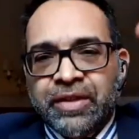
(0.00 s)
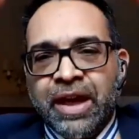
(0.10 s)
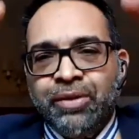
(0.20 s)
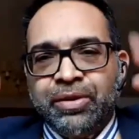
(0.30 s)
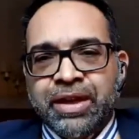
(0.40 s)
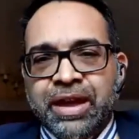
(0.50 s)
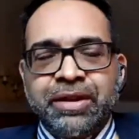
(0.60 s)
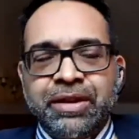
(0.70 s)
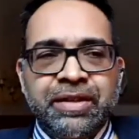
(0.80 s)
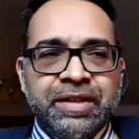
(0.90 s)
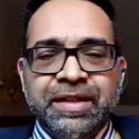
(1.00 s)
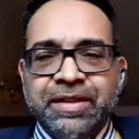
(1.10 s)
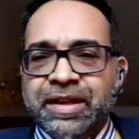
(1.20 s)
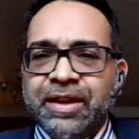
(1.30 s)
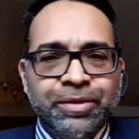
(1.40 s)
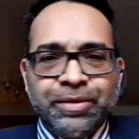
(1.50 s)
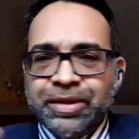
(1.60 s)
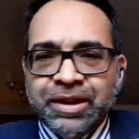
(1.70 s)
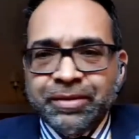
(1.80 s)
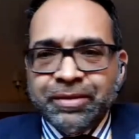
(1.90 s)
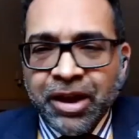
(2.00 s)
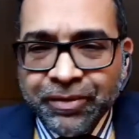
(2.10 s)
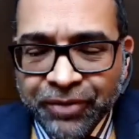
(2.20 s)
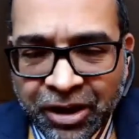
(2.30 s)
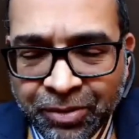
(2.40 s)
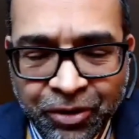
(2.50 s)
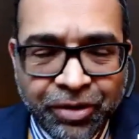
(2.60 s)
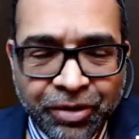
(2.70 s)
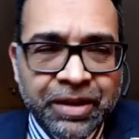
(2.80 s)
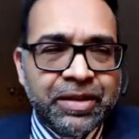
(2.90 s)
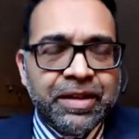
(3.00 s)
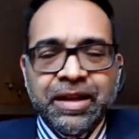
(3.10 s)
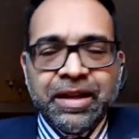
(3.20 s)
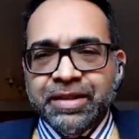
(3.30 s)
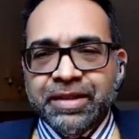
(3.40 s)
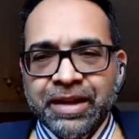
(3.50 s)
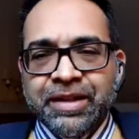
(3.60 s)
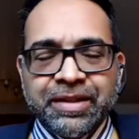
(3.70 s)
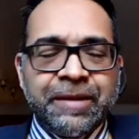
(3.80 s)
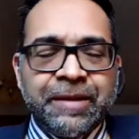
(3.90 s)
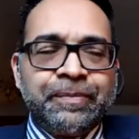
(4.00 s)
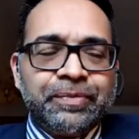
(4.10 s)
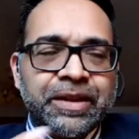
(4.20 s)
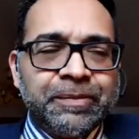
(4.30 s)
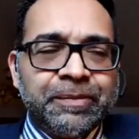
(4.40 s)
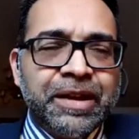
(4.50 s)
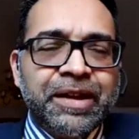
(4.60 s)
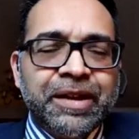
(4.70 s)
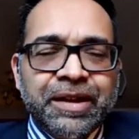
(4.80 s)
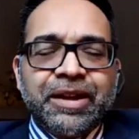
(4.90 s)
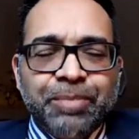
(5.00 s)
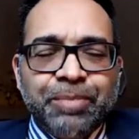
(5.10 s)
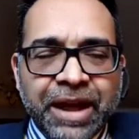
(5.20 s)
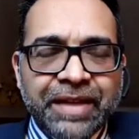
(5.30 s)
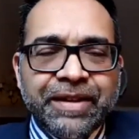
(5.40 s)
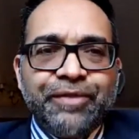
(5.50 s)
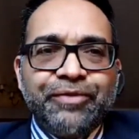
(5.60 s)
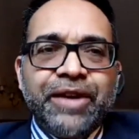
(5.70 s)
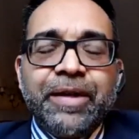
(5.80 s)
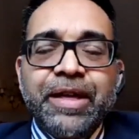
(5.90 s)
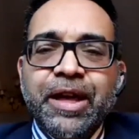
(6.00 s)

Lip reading: now lockdown is ceasing, or hopefully Omicron is going to play itself out.